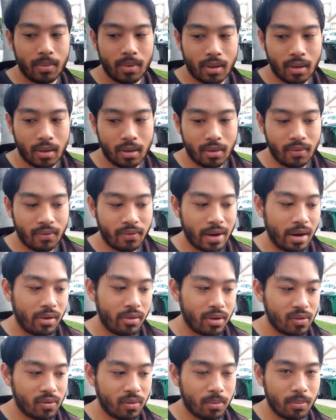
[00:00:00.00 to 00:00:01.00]
The
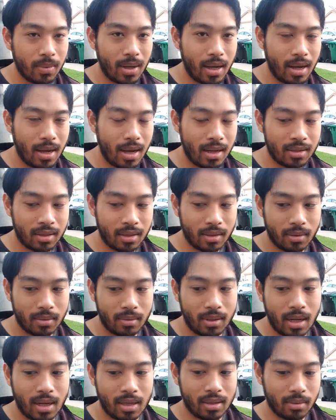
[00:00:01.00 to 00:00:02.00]
virus will, as
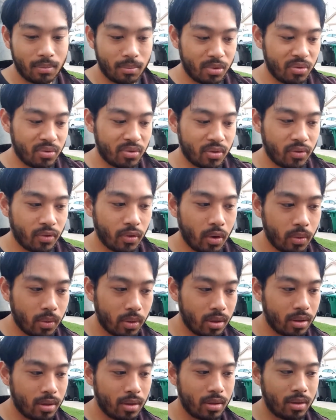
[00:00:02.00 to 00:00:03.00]
it moves
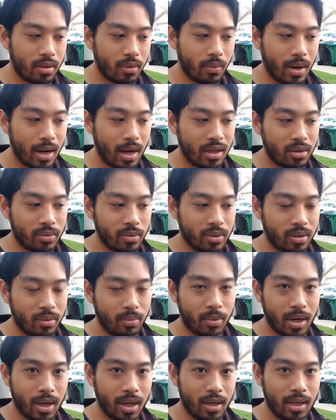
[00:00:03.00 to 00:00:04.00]
forward, the rash will
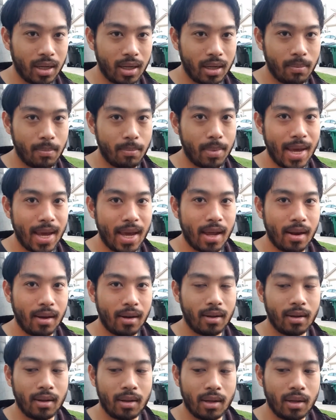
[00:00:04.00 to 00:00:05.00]
spread in a
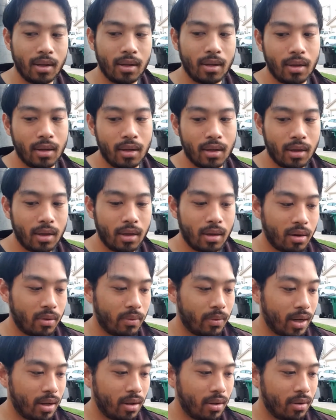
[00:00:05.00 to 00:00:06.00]
band
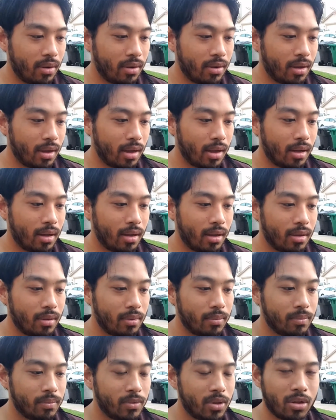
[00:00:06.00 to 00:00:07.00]
around
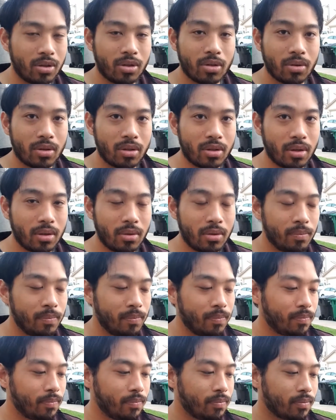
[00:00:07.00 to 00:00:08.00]
your torso,
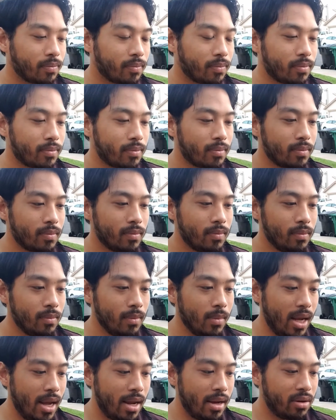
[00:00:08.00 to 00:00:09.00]

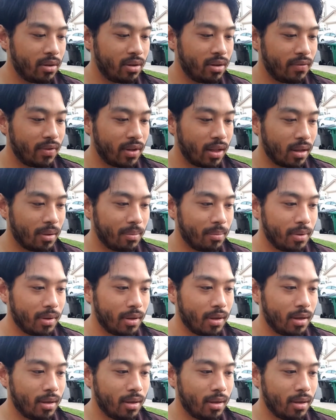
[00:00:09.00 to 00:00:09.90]
and you'll develop